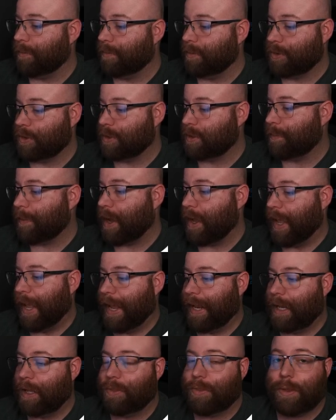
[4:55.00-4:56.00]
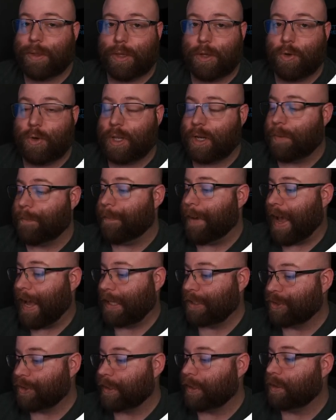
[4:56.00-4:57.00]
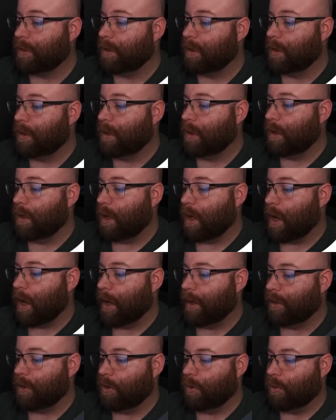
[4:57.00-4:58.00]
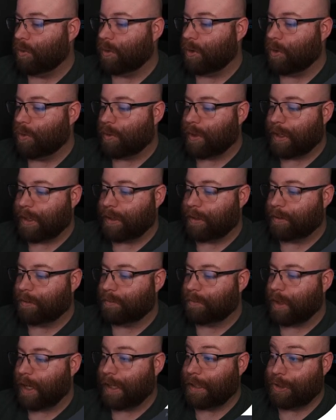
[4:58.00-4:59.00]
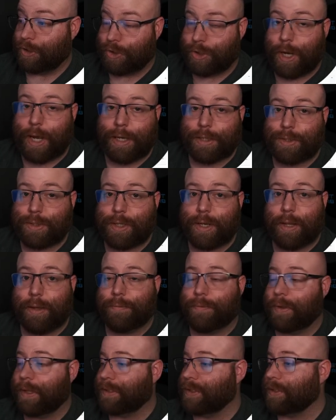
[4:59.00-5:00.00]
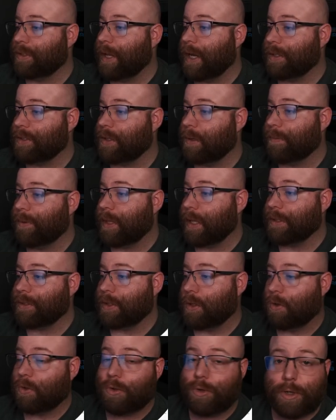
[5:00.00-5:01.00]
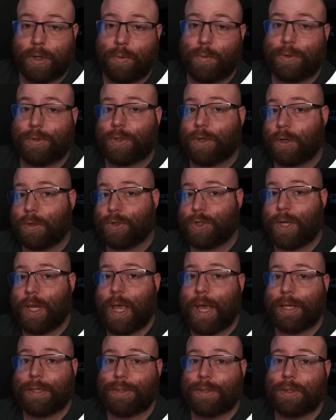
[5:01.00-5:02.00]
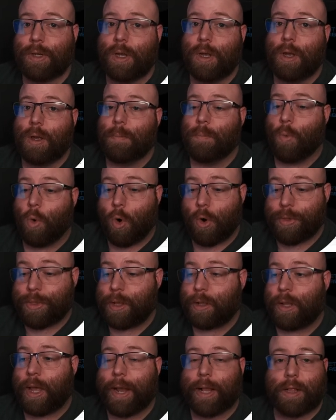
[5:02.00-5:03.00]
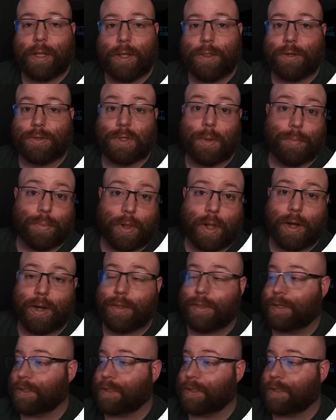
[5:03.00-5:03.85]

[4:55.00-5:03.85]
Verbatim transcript: Just about anything you can imagine, you can adjust. And if it's not something that's included with Chart.js, more than likely there's a plugin